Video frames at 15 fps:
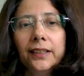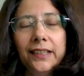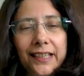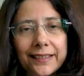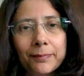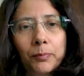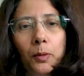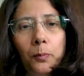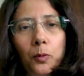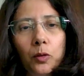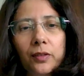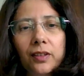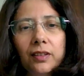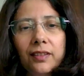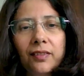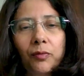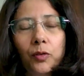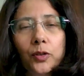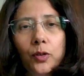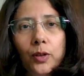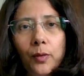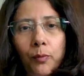These proposals
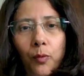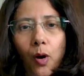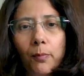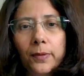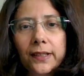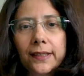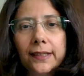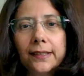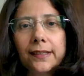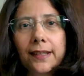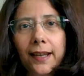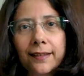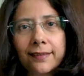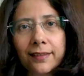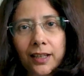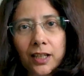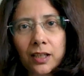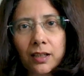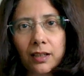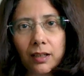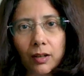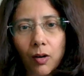for uniformity in
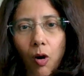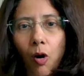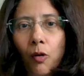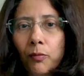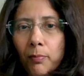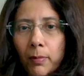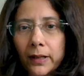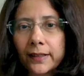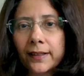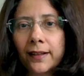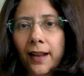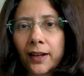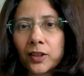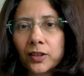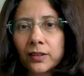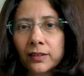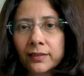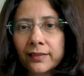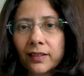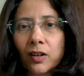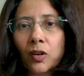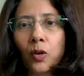taxation of
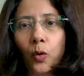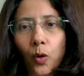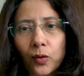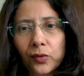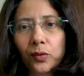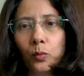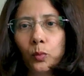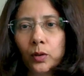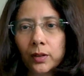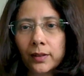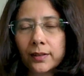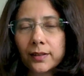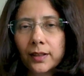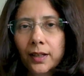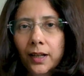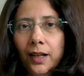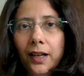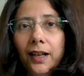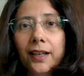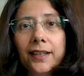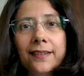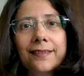multinationals across the world
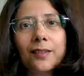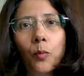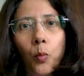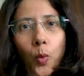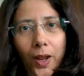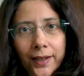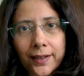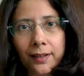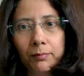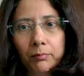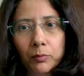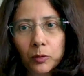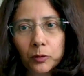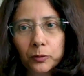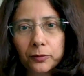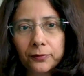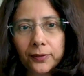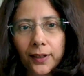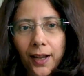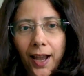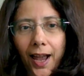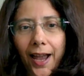is a welcome move
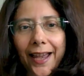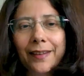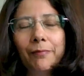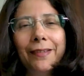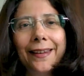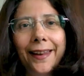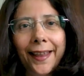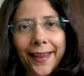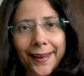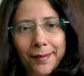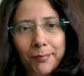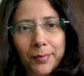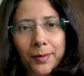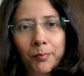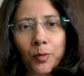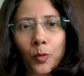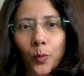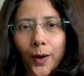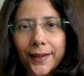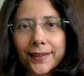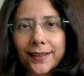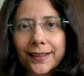and will help in
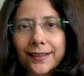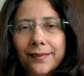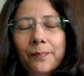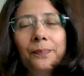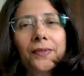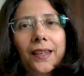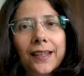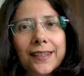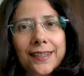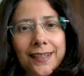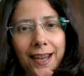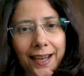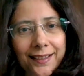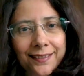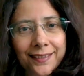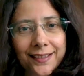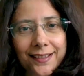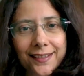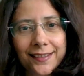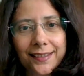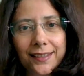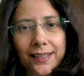providing tax
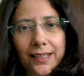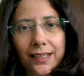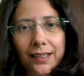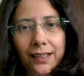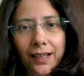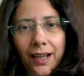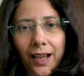certainty